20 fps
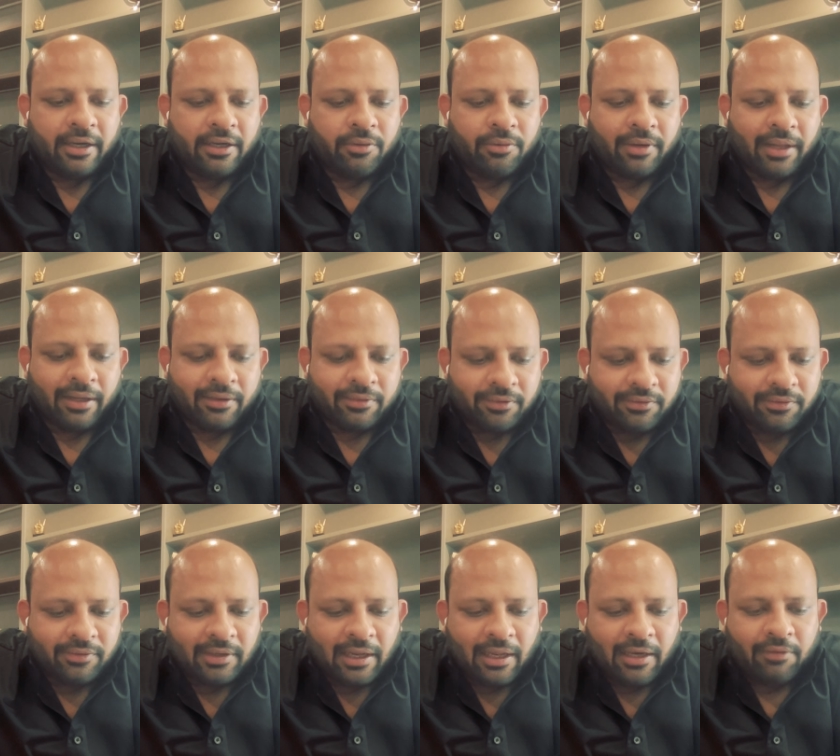get your
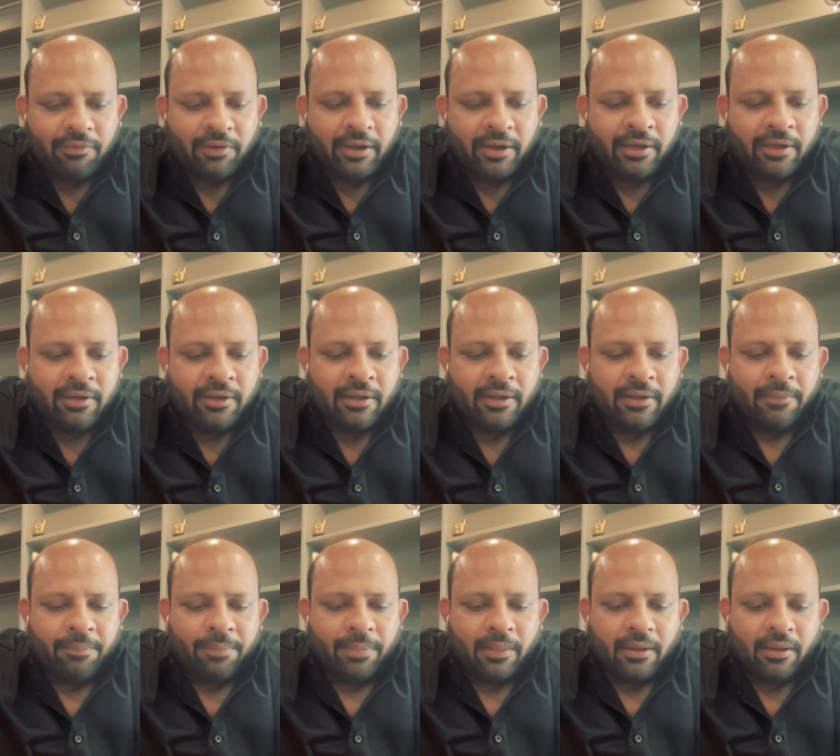taxation clarified,
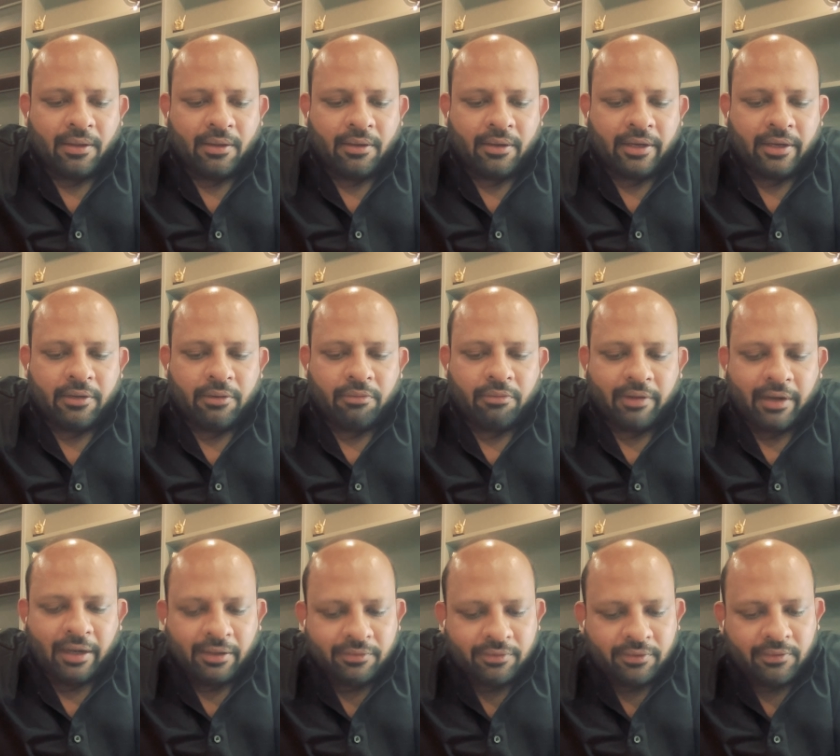get your
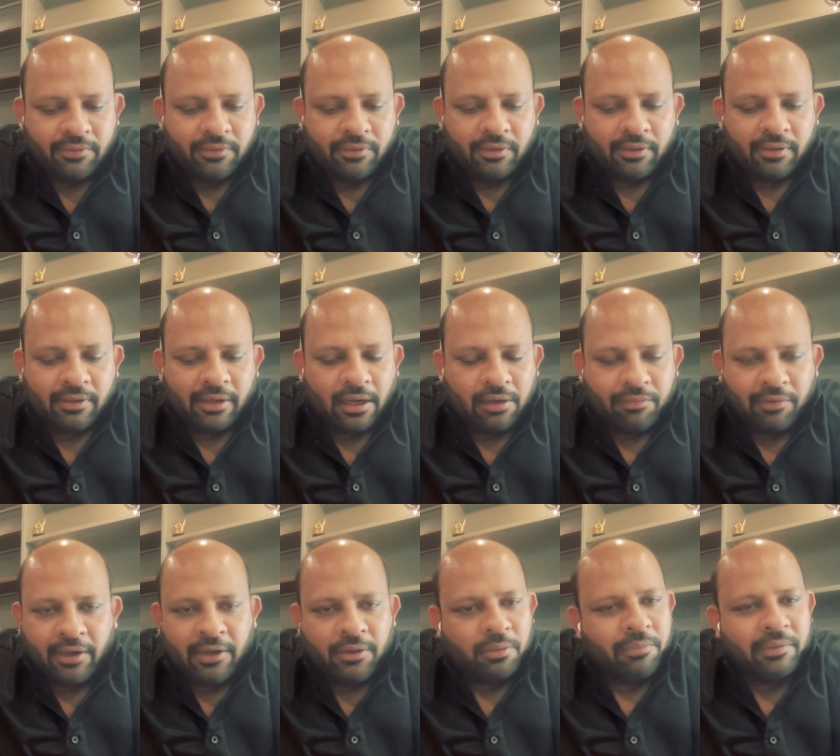finances
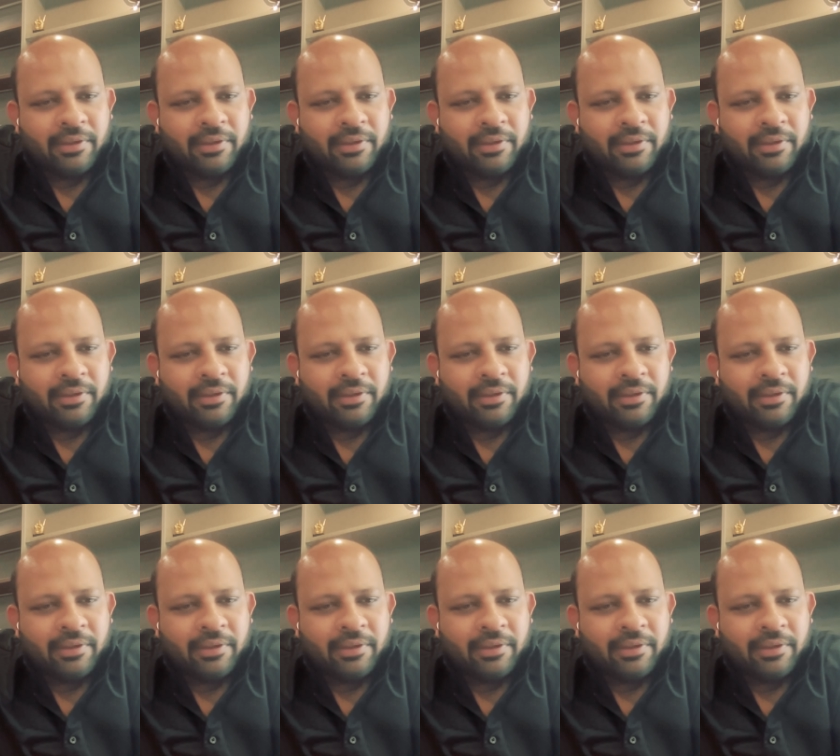clarified.